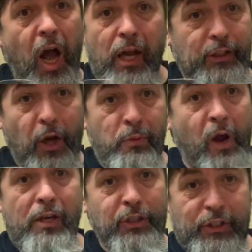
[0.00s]
I don't
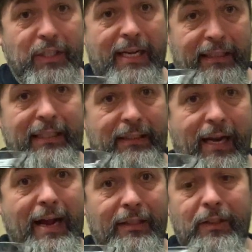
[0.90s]
understand this
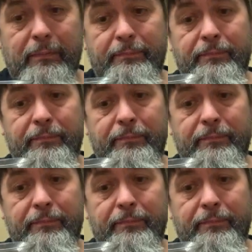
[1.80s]
glass.